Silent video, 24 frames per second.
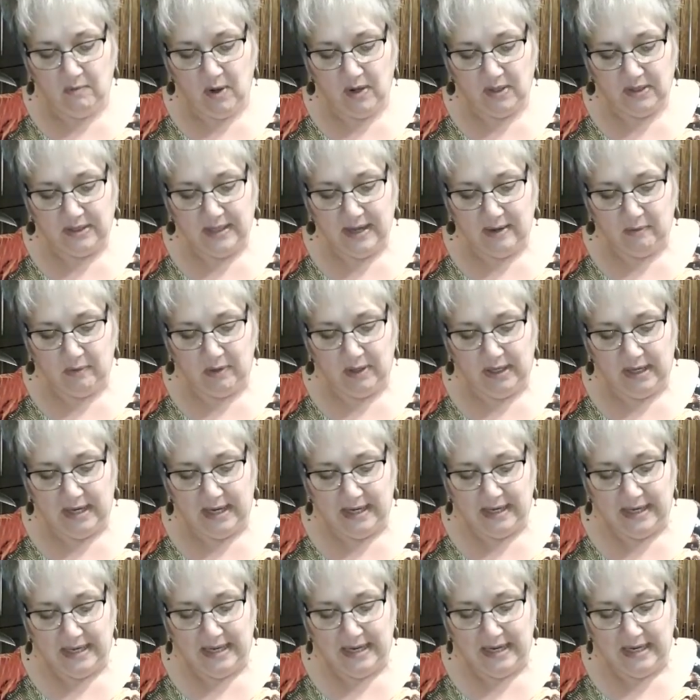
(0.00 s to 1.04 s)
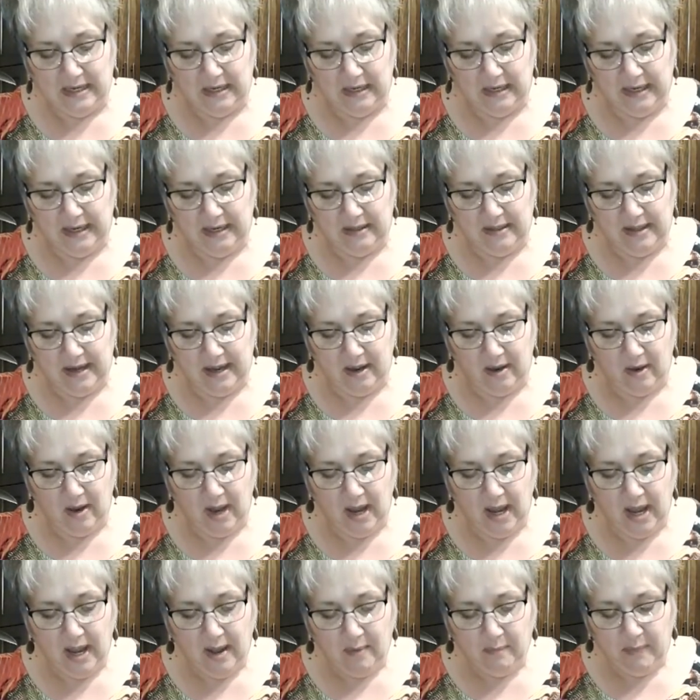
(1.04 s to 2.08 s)
Well, it's not really a needle in there,
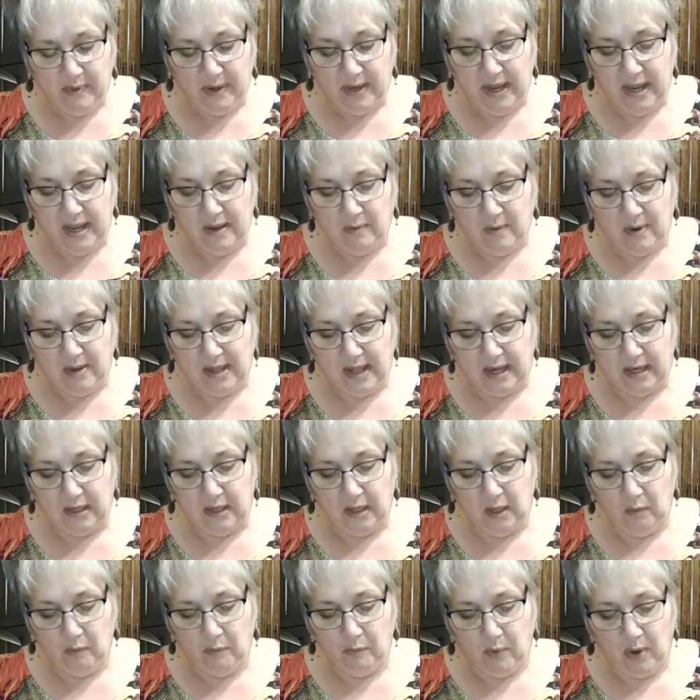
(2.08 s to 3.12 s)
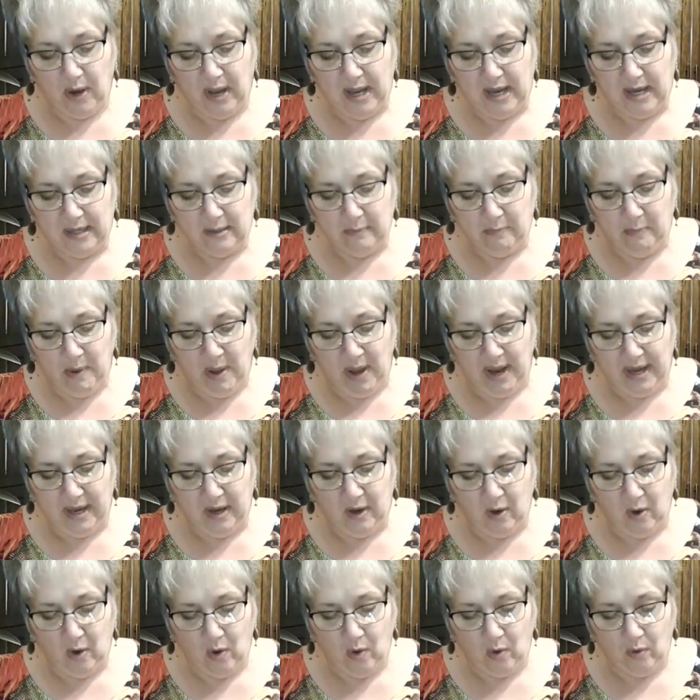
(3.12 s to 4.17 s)
but anyway, that little break in the
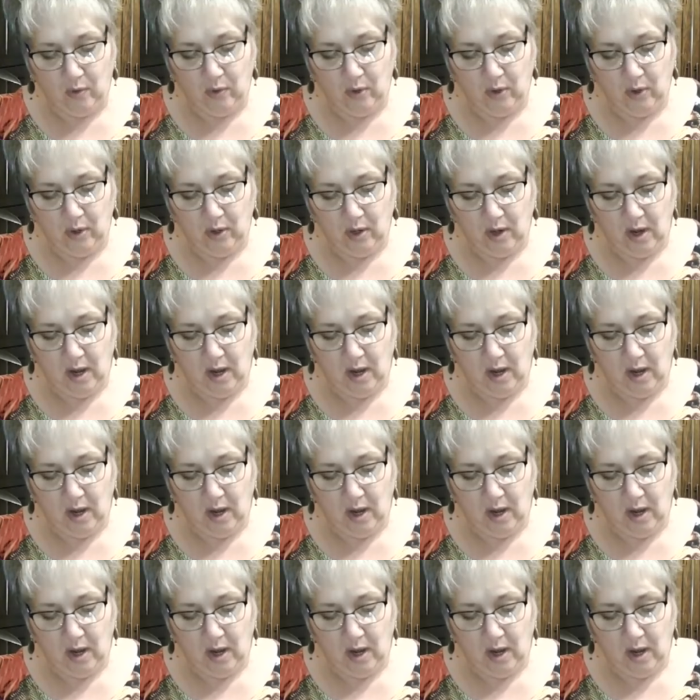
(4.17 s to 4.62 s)
pine cone